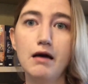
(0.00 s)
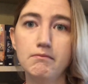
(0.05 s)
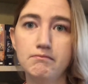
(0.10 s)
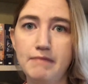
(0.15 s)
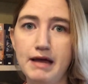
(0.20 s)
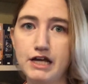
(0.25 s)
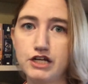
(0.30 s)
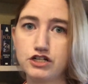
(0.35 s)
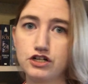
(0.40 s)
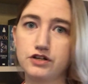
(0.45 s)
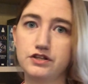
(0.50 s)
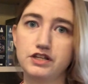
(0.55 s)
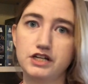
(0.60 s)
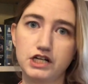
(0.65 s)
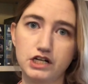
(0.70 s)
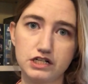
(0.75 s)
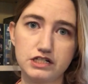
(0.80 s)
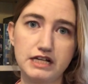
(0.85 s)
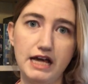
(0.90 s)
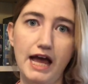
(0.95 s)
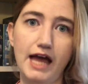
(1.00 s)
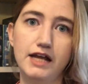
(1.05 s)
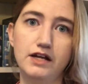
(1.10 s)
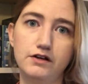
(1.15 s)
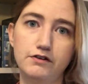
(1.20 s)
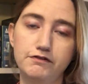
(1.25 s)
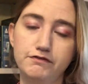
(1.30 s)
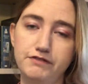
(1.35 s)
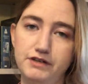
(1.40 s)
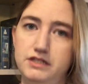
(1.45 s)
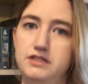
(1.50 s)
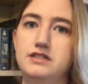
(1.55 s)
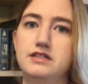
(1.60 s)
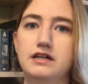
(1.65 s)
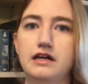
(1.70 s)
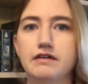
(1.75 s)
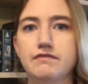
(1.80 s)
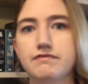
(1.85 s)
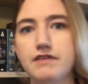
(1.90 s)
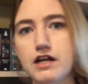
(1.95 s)
make sure that your title fits the
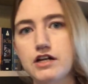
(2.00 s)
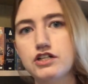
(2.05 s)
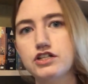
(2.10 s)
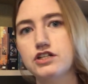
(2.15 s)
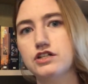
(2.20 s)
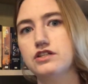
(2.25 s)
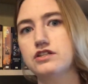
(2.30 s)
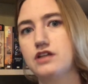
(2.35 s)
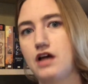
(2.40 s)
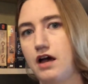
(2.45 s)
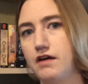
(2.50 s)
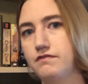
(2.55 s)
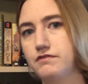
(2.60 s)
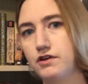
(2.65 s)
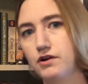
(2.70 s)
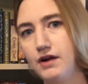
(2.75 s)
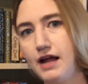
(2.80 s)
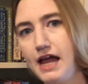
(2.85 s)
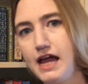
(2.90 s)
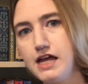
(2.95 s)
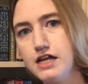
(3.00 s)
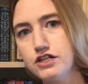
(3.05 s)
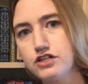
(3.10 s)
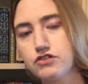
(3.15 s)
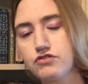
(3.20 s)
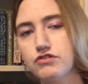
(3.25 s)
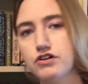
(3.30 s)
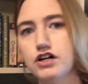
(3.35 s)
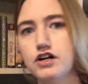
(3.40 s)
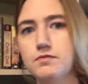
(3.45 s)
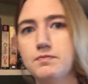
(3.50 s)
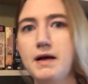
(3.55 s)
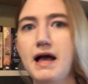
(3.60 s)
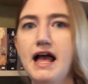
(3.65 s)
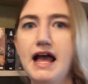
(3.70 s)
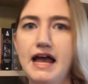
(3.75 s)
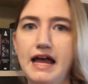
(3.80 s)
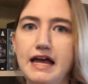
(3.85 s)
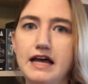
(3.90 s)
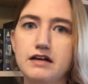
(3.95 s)
conventions of your age group
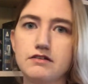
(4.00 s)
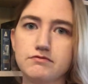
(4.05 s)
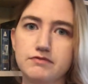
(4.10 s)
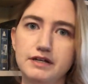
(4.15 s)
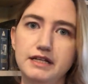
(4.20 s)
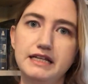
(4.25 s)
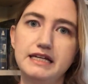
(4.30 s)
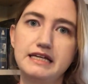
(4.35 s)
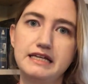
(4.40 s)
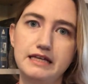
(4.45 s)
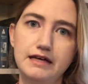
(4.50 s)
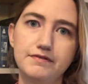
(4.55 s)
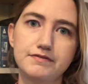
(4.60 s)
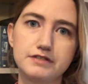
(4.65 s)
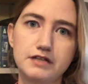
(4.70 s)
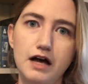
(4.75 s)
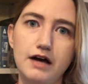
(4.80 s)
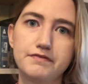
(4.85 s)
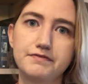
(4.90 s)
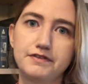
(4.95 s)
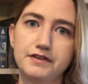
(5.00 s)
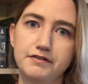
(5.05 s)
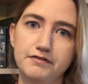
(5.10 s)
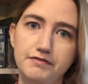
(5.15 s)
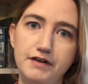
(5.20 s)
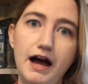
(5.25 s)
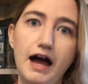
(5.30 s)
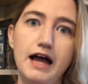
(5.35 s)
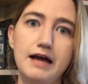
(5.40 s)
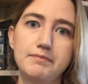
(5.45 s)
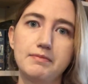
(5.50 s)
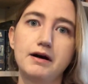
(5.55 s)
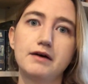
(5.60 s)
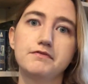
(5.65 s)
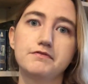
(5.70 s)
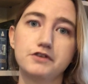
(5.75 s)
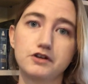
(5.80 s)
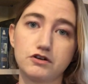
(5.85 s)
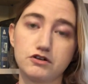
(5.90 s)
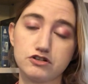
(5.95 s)
and really gives off the vibe
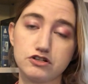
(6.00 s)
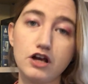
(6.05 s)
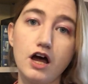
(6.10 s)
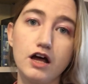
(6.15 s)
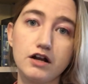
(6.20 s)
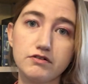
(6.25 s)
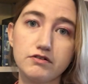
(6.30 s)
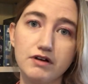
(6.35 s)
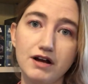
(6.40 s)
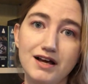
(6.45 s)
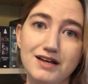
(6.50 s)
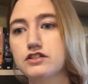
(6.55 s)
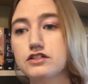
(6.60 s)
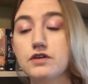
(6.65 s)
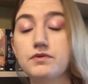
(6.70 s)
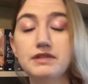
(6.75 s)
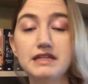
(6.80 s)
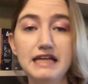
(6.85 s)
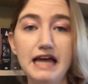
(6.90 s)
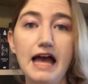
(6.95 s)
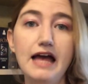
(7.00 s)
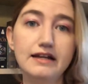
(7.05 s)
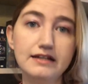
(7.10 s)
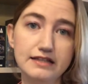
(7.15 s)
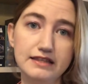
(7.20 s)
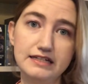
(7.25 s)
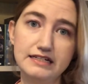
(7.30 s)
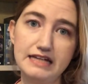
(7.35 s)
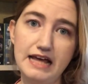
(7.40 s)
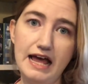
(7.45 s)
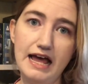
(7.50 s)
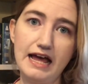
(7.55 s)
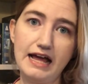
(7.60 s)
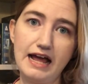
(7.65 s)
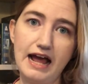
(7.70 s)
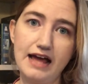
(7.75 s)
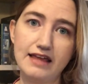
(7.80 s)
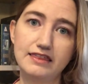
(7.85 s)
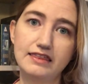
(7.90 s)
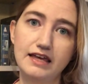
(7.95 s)
of your genre. So in the end of the day,
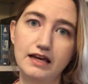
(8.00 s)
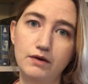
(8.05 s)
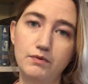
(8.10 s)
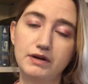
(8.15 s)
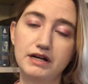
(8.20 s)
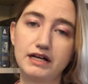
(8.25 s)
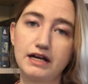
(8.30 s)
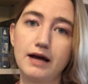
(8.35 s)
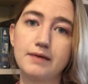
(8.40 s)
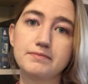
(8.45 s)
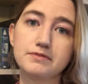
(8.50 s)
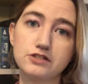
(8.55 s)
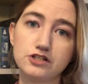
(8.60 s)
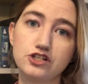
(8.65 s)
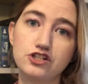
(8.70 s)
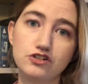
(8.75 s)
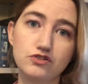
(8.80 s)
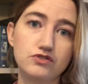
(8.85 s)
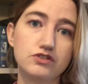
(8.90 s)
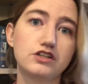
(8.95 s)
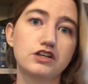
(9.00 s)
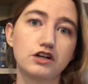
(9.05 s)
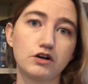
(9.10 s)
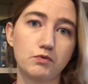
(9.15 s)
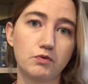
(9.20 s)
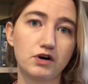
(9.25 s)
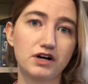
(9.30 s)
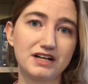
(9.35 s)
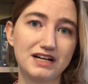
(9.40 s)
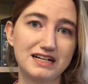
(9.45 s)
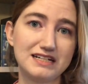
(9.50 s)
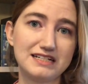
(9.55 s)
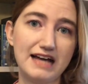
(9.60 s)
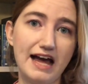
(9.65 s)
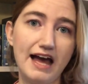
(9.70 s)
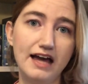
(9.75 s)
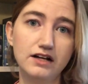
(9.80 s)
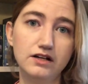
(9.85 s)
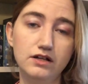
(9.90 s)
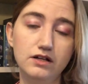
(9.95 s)
I think when it comes to choosing your working
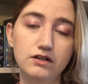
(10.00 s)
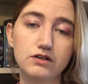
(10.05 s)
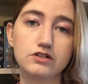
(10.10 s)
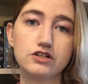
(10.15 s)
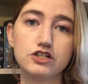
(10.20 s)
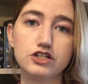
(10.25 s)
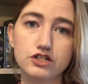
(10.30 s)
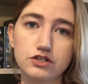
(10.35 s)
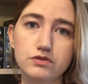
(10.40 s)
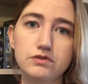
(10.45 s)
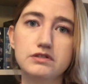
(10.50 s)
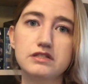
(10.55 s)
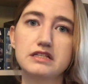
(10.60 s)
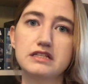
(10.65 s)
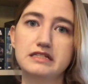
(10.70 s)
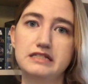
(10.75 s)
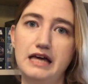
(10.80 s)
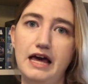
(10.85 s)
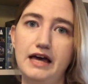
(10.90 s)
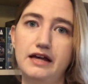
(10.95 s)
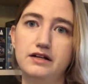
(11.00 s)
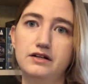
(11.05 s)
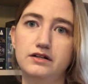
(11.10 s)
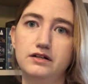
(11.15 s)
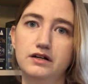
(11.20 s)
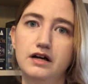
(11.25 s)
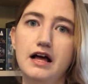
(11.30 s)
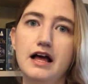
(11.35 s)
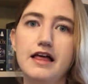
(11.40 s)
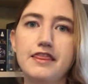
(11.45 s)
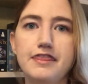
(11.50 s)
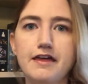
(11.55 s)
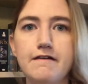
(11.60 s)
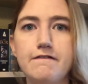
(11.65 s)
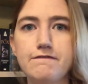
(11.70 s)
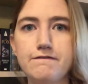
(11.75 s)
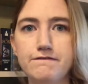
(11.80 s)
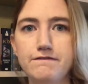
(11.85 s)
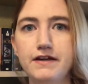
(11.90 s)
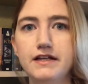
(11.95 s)
title, choose the title that
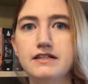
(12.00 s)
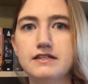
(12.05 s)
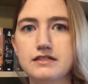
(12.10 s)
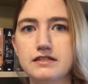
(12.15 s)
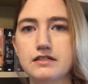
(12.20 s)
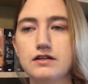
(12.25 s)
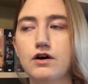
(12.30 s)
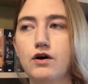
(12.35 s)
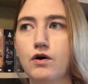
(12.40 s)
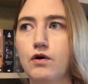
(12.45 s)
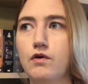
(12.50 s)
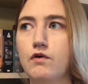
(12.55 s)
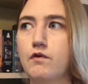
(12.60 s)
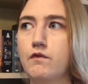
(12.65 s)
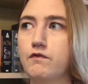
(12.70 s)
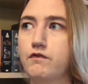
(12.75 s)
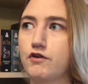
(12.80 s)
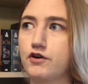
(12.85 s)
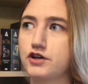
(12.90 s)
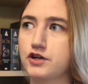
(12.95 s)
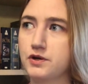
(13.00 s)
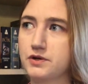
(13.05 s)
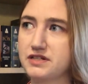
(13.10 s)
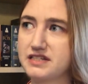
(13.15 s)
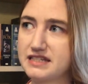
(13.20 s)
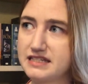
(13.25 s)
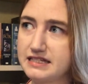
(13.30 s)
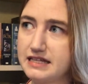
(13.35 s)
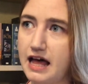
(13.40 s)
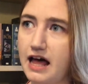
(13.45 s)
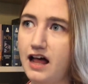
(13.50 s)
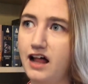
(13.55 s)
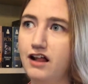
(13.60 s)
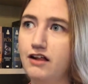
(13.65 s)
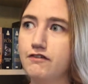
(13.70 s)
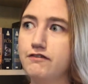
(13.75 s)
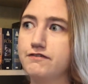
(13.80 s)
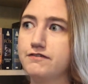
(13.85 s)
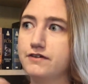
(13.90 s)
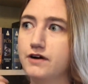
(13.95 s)
fits for
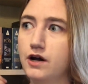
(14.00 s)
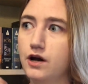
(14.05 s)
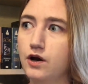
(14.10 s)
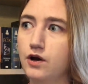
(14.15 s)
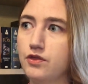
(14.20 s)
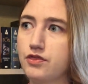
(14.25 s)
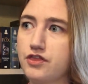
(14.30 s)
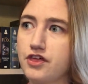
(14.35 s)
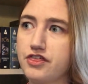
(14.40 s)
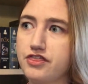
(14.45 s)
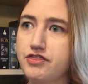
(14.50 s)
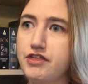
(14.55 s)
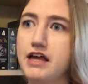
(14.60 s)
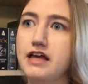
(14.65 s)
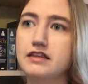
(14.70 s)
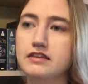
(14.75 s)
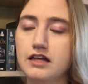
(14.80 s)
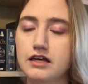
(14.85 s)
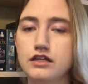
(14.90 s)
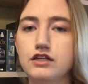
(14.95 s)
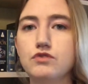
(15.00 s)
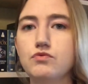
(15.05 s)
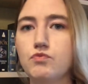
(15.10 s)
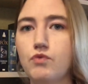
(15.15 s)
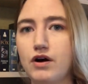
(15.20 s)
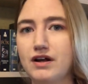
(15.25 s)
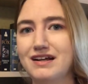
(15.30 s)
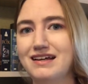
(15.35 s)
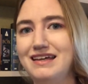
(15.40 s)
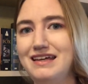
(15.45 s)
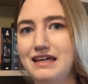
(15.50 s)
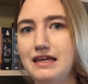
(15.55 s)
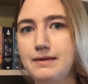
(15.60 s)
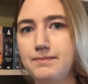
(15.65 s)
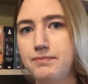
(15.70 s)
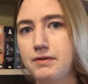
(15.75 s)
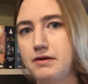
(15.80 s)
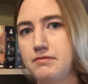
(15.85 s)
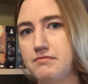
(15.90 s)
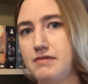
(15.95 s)
yourself the thing that you want to
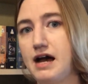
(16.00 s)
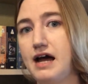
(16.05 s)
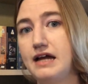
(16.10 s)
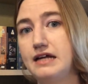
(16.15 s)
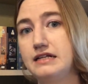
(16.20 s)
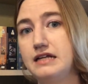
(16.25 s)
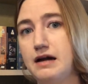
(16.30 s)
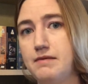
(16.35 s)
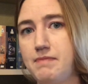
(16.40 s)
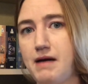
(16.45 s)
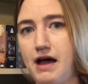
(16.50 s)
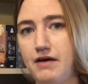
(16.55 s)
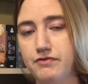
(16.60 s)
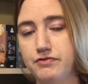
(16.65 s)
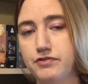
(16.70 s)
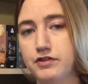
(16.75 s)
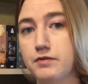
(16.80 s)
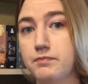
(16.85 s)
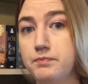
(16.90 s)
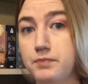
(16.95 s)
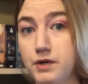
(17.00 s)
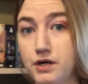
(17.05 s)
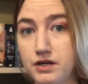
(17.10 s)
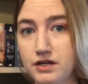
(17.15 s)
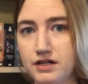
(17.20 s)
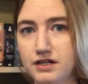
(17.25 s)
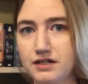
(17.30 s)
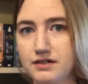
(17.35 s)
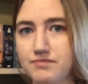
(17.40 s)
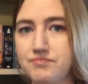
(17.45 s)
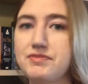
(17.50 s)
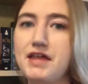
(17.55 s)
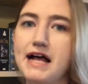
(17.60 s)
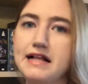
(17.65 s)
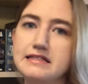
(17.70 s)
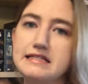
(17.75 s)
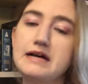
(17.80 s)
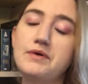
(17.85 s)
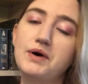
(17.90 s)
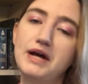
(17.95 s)
keep in mind about the book.
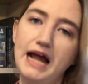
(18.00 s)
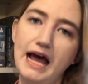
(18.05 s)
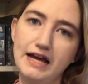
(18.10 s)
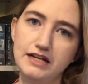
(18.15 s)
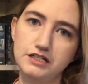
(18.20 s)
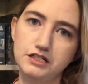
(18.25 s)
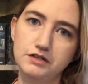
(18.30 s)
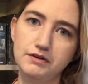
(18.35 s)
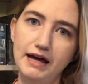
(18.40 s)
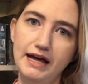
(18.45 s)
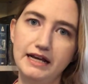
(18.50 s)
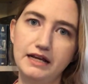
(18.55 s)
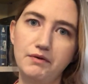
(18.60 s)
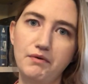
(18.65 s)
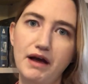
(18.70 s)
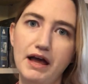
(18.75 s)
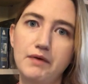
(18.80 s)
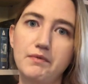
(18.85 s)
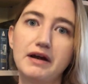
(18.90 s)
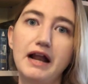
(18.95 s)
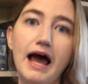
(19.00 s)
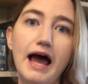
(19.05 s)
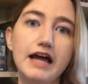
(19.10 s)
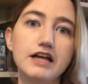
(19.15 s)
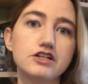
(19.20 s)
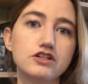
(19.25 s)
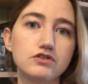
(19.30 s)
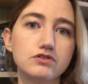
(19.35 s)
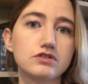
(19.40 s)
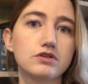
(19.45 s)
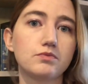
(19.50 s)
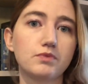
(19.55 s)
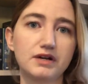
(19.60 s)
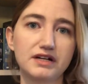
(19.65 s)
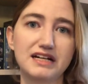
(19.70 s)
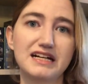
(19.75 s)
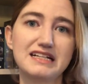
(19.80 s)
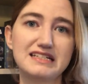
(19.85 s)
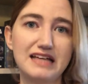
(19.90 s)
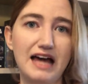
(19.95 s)
That's what I do anyway. When I choose a
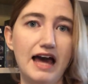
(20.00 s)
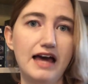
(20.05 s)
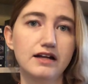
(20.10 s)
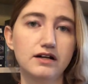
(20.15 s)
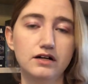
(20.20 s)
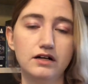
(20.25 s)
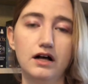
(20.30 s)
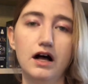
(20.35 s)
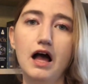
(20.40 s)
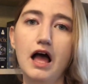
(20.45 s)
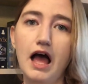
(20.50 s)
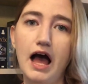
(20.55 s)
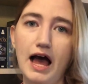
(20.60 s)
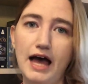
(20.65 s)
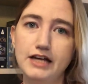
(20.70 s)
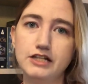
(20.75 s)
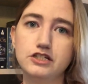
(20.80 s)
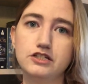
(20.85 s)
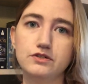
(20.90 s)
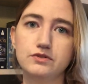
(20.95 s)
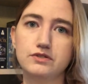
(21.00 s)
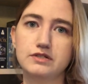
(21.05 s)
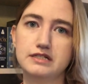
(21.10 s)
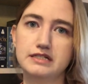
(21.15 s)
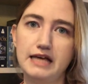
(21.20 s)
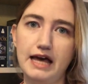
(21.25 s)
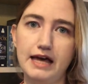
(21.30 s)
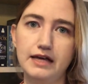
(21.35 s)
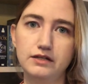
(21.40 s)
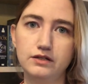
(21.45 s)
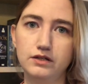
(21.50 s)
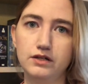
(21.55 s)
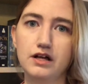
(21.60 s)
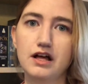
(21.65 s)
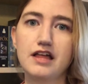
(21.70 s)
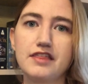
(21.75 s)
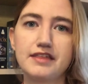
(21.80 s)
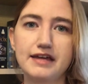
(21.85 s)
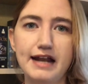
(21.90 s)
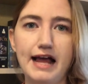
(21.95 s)
working title, I choose a title
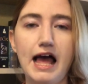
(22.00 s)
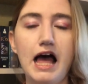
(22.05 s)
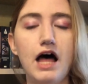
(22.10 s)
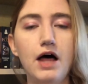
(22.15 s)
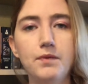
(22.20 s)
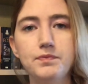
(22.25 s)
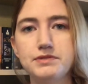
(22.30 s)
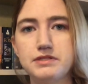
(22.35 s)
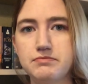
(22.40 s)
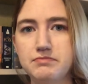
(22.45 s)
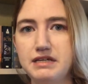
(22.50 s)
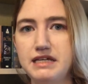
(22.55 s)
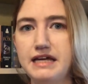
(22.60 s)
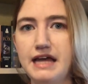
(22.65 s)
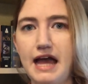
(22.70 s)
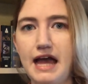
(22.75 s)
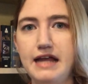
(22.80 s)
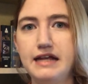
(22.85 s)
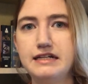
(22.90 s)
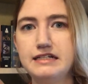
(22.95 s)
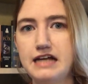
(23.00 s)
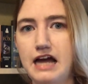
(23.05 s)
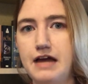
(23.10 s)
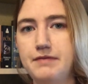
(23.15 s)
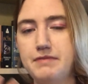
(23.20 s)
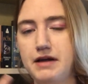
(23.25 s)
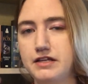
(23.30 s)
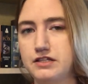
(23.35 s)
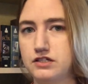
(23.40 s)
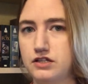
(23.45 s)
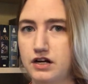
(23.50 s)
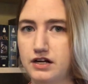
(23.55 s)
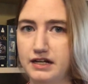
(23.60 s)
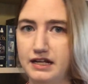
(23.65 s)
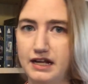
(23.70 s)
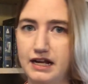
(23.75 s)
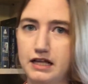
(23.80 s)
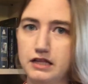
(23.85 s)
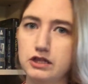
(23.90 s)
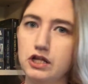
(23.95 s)
that helps me anytime I start
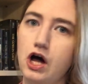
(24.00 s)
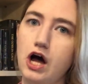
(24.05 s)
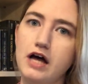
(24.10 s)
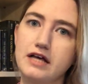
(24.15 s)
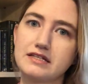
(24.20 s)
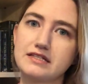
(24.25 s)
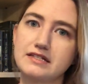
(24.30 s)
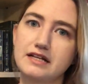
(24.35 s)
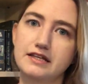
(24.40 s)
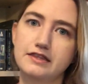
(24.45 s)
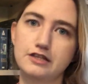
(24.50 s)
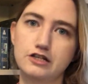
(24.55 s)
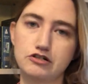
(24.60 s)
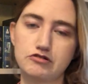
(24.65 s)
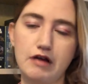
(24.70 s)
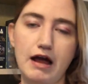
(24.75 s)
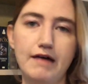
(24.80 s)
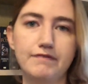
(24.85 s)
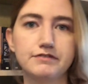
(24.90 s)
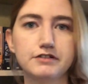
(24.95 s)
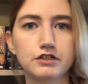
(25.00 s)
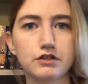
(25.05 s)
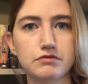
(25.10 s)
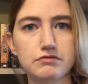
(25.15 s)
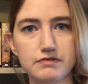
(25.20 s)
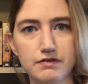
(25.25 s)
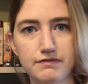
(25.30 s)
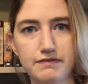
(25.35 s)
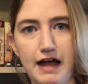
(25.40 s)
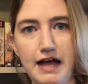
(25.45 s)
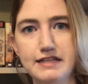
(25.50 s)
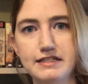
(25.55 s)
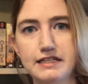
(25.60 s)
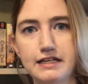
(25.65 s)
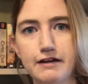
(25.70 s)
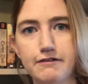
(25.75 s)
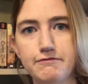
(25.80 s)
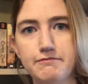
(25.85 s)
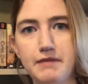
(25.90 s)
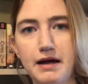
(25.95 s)
getting lost in the drafting or revising
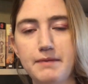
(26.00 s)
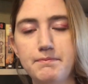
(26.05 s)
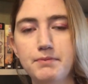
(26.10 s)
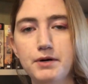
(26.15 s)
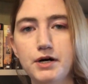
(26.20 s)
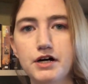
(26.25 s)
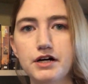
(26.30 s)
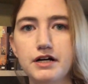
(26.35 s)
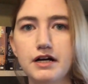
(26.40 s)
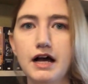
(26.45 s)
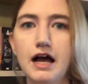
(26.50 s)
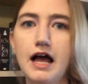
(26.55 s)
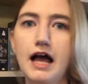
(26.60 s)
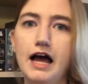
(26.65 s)
of my book.